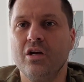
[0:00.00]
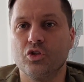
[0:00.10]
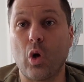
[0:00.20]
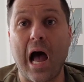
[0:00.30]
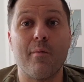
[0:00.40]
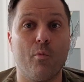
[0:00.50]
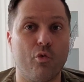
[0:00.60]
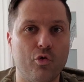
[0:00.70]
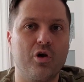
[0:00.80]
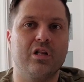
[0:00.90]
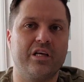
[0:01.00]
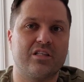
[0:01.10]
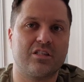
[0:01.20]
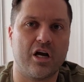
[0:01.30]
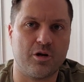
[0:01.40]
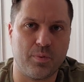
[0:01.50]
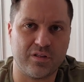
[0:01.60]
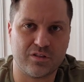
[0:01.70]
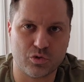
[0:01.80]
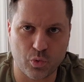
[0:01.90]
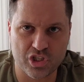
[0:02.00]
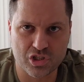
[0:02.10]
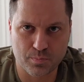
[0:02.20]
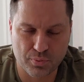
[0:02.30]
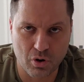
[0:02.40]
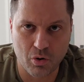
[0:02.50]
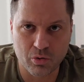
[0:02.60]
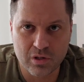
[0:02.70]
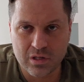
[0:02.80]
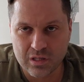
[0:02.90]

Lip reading: So I'm really excited about the Switch Pro.